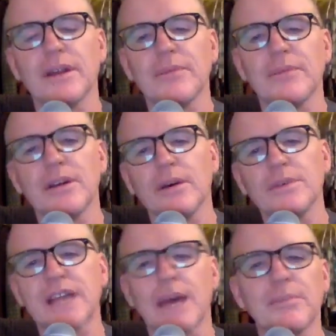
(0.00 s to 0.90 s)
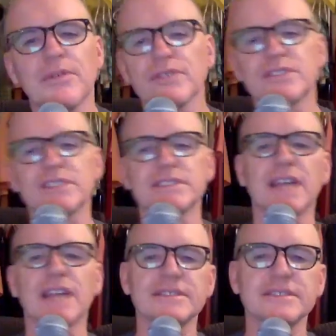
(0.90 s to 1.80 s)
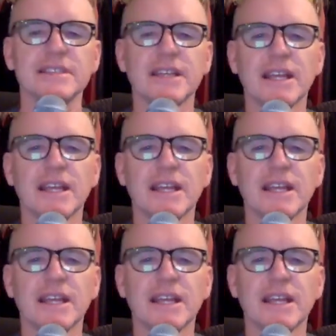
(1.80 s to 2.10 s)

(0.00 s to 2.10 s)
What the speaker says: and I've been always happy for success.